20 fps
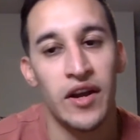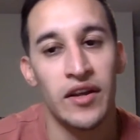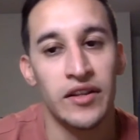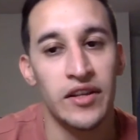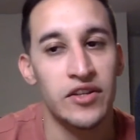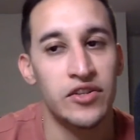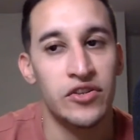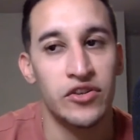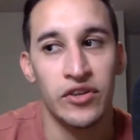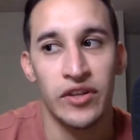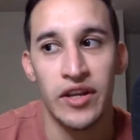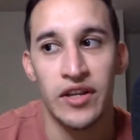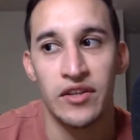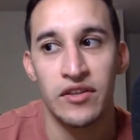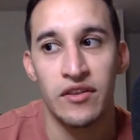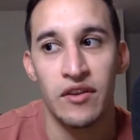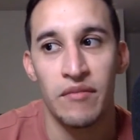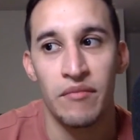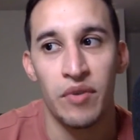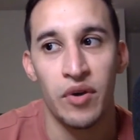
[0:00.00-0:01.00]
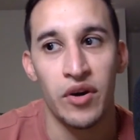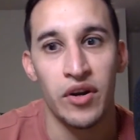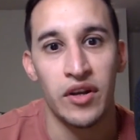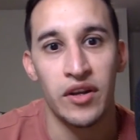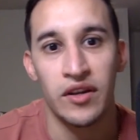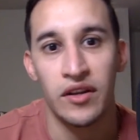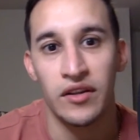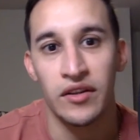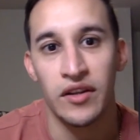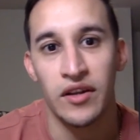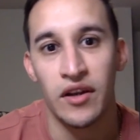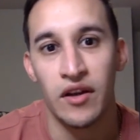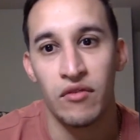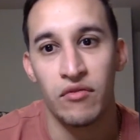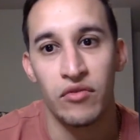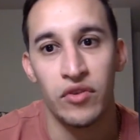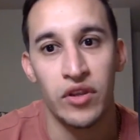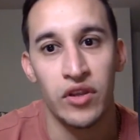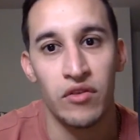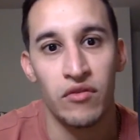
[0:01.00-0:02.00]
Unless you're like embarking on like a
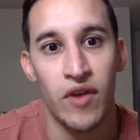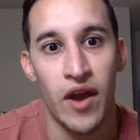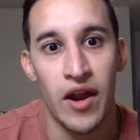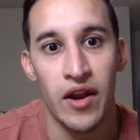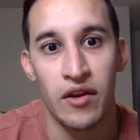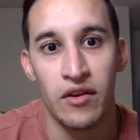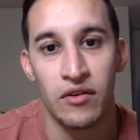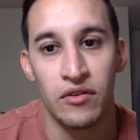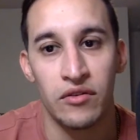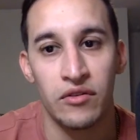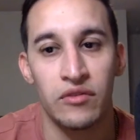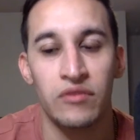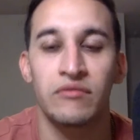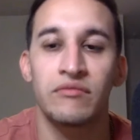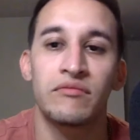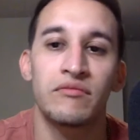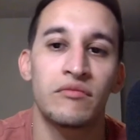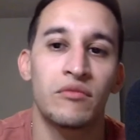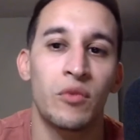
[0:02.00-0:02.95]
really radical